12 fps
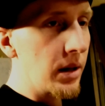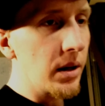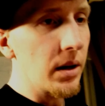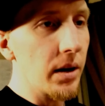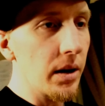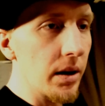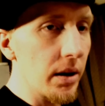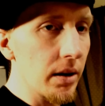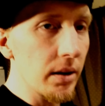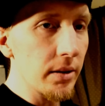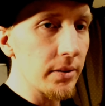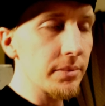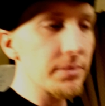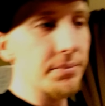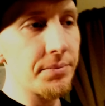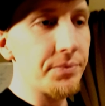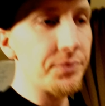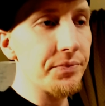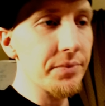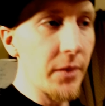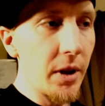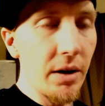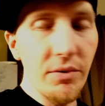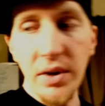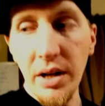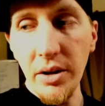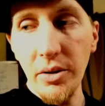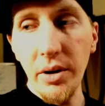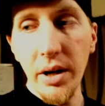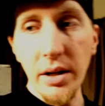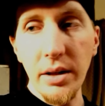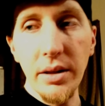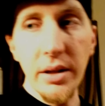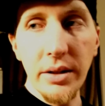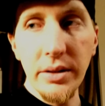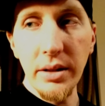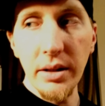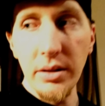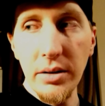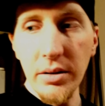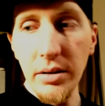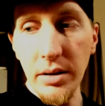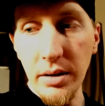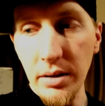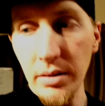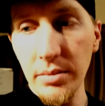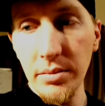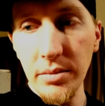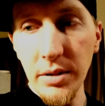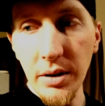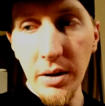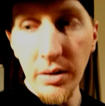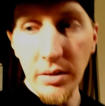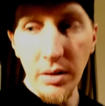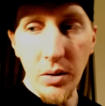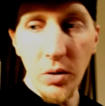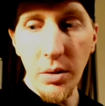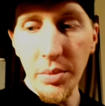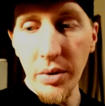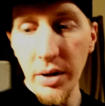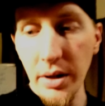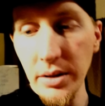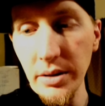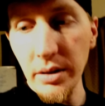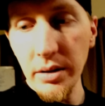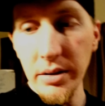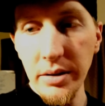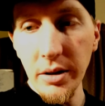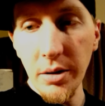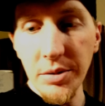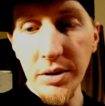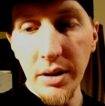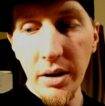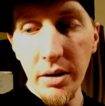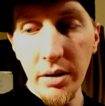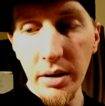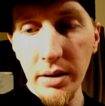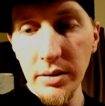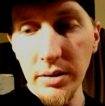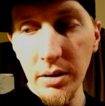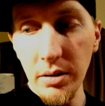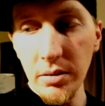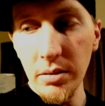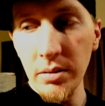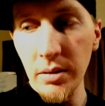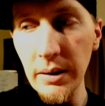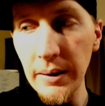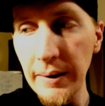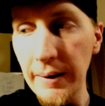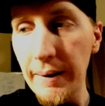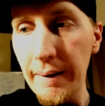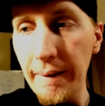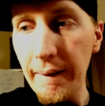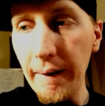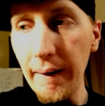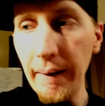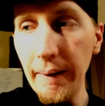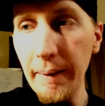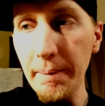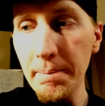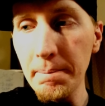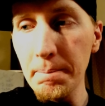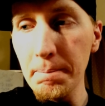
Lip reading: I've integrated this into the corporation as a subsidiary, so I'm